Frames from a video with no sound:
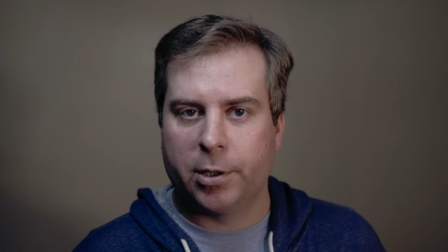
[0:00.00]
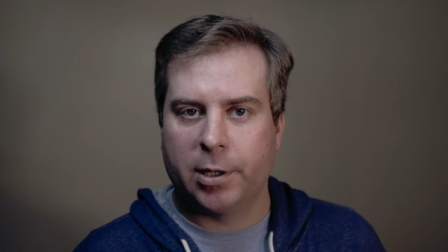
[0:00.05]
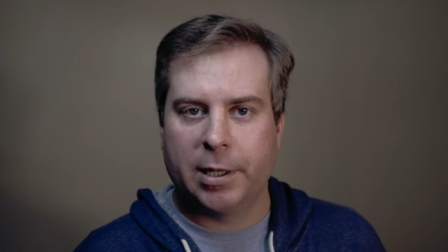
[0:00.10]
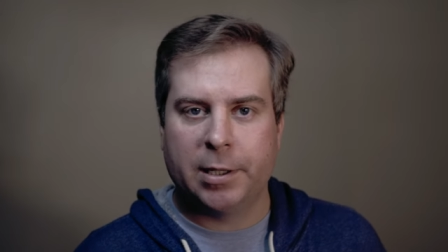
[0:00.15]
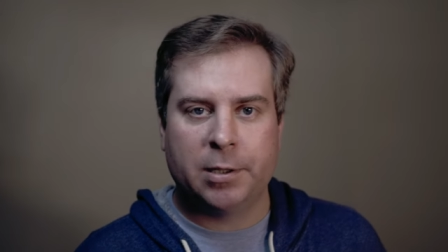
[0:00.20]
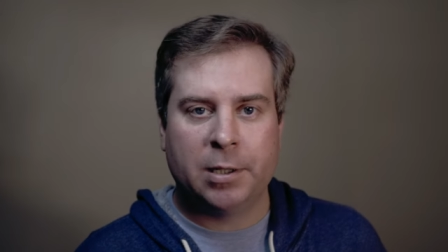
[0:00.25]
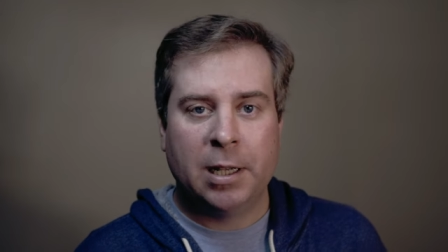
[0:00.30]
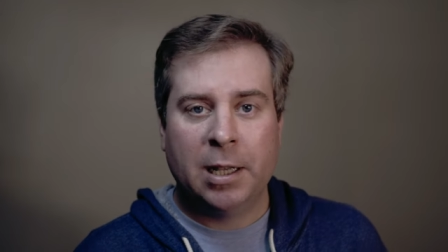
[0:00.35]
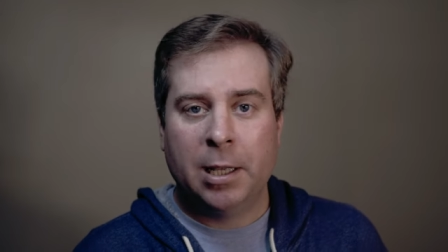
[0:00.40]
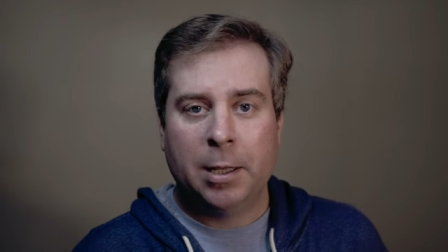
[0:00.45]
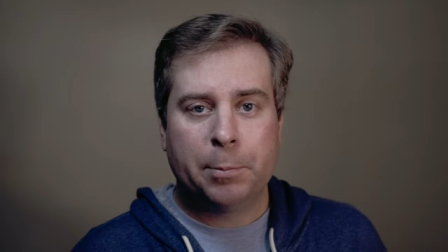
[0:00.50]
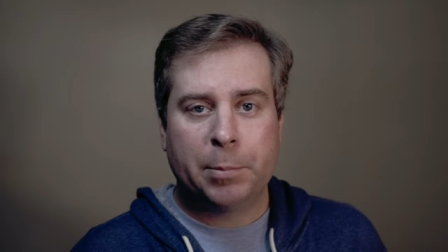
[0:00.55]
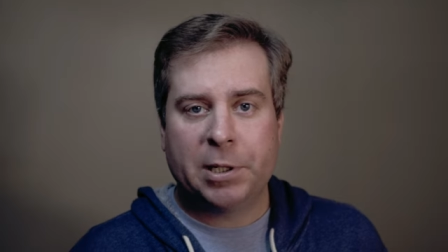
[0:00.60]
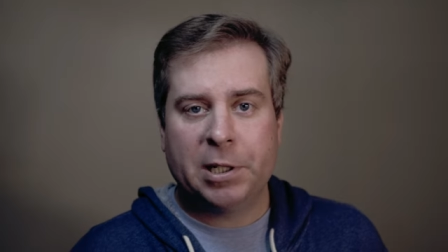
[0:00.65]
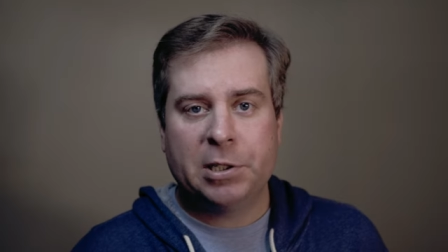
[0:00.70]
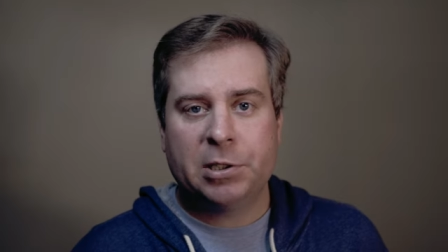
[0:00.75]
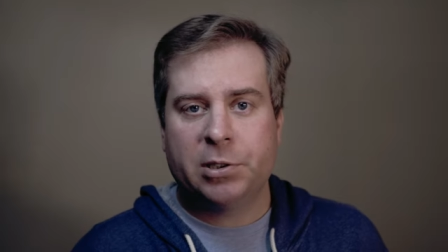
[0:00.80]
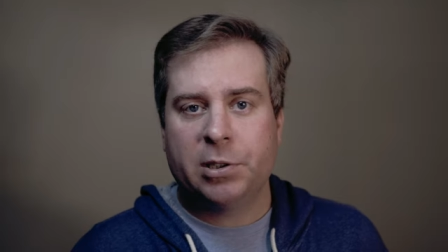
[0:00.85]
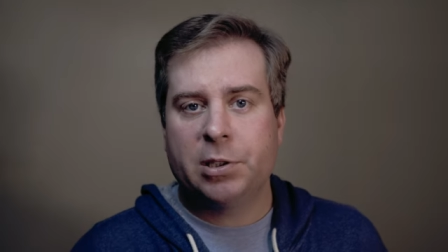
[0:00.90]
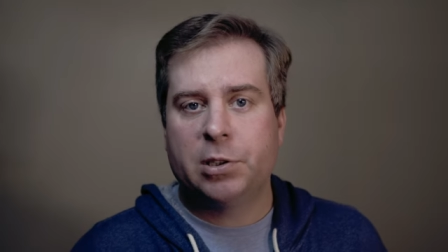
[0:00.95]
and
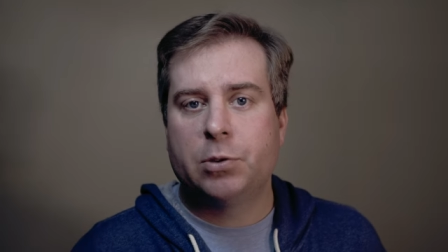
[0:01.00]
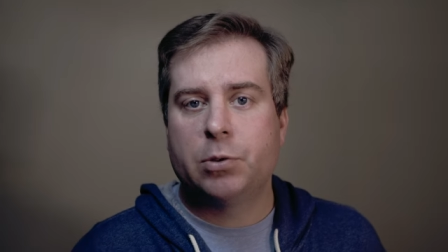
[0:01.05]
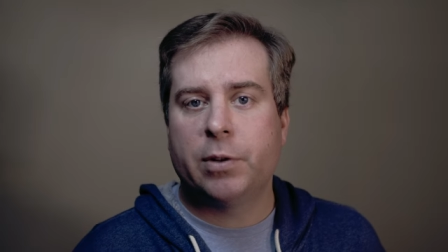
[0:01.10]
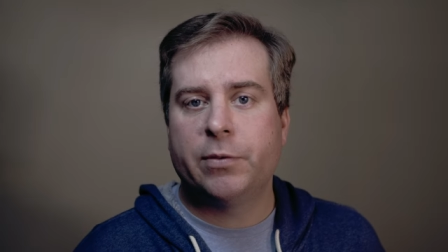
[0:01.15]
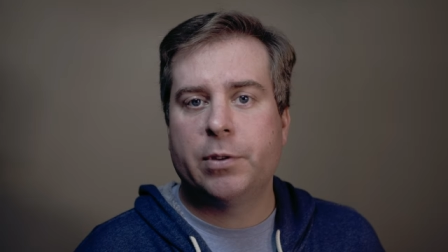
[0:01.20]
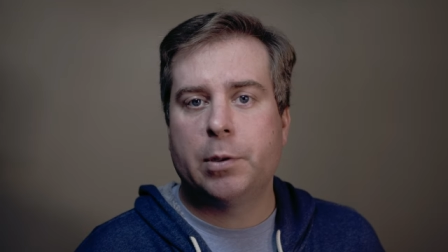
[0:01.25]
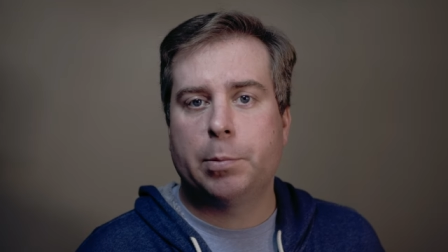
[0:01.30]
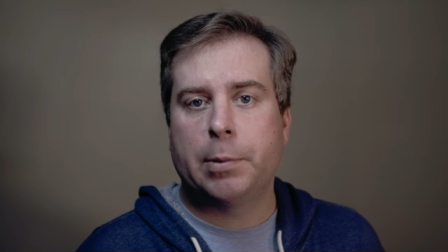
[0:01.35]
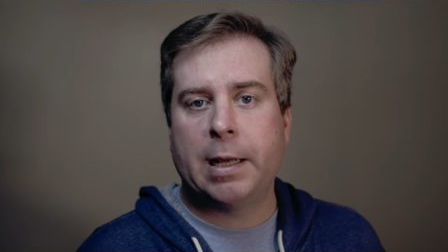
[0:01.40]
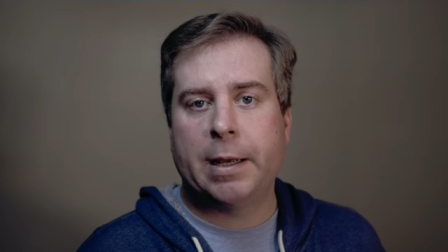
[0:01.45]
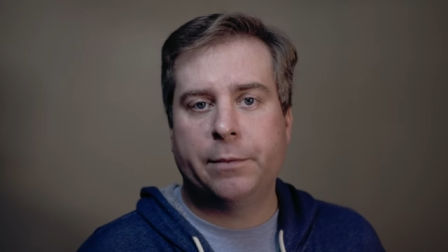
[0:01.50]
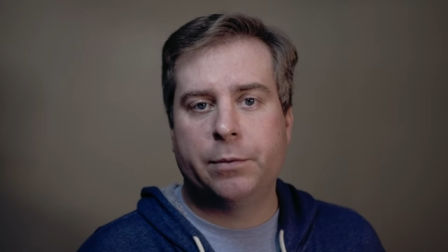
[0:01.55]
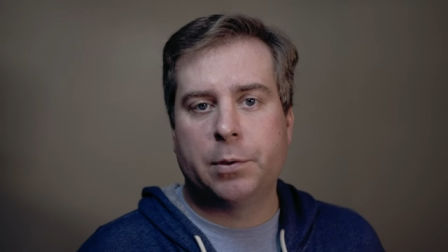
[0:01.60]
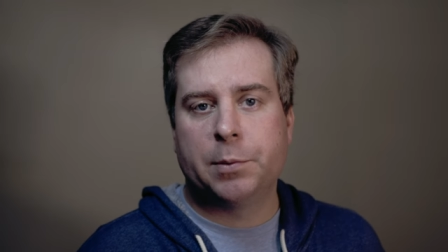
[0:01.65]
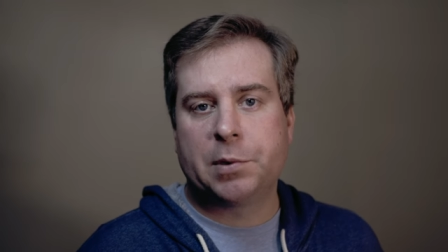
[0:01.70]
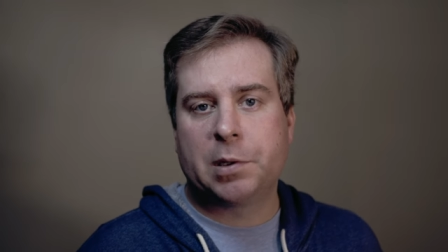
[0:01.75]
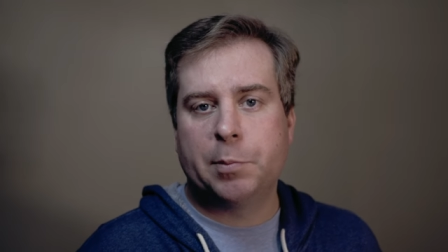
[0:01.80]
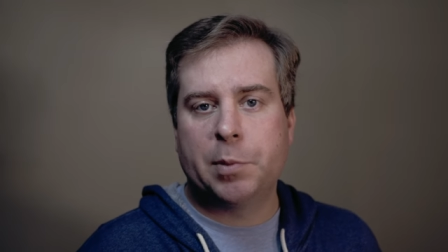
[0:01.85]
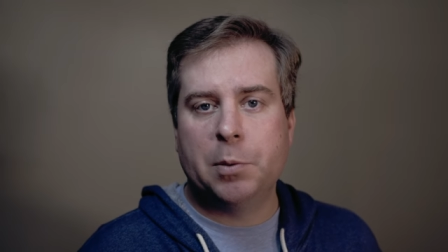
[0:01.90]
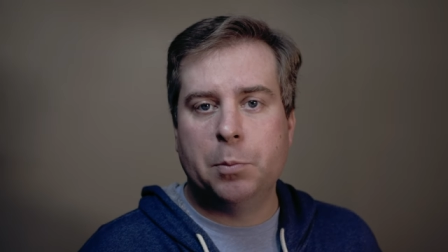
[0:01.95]
potentially driven the
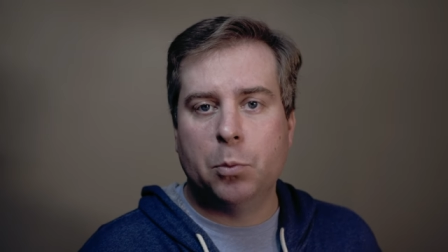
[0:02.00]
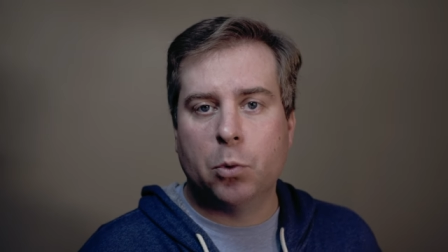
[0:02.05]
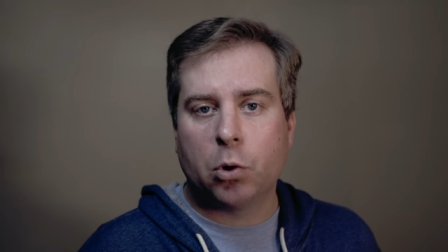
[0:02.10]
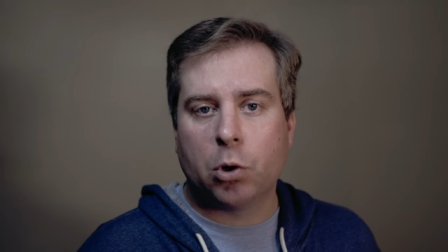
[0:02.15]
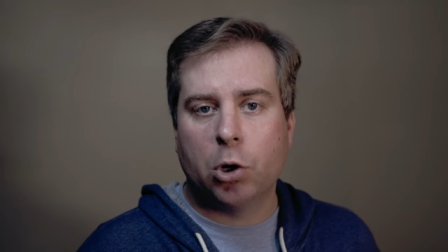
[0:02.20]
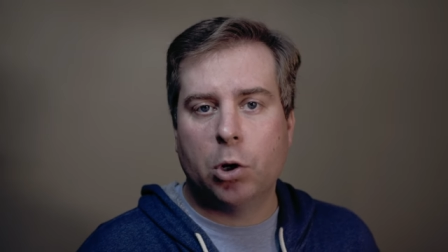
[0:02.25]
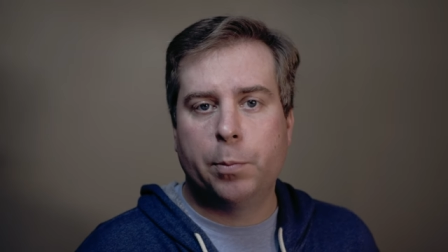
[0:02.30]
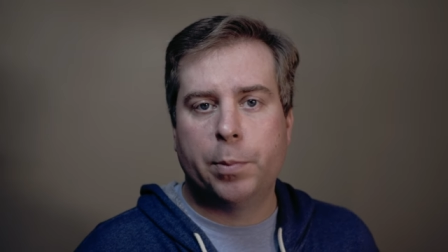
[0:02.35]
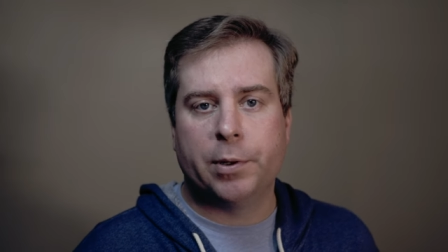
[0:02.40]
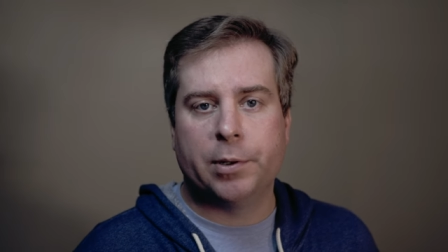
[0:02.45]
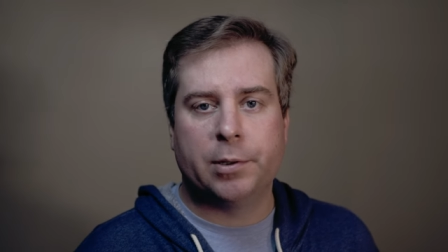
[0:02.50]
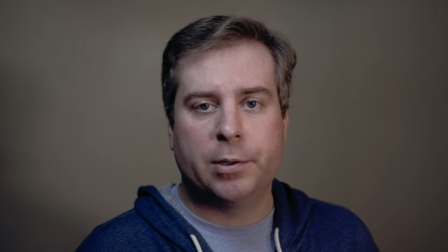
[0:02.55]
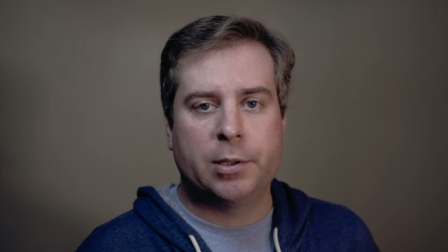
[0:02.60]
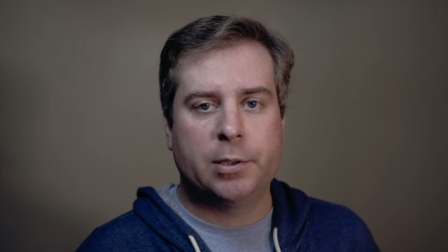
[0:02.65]
platforms to be more open.